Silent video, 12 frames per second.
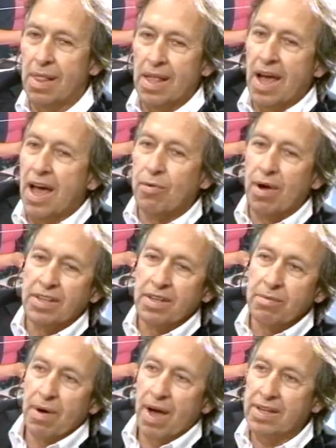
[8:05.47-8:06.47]
and writing
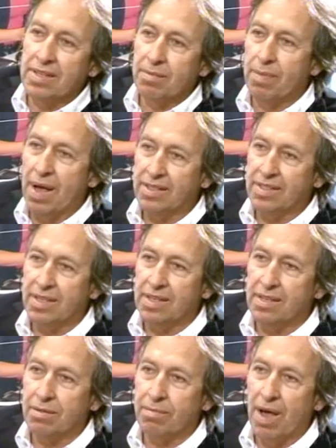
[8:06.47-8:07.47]
bad
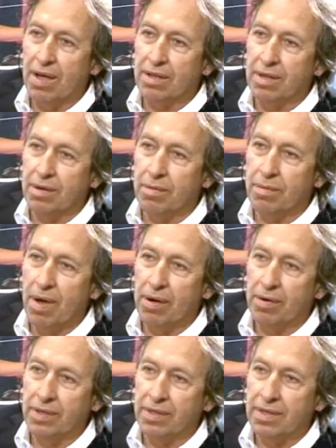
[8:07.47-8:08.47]
things
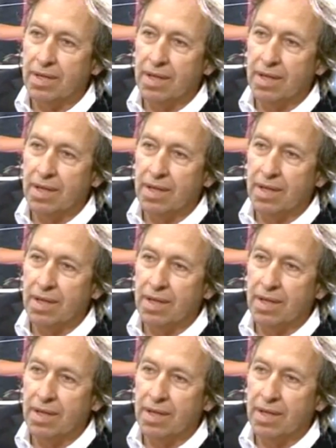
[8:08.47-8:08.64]
about it?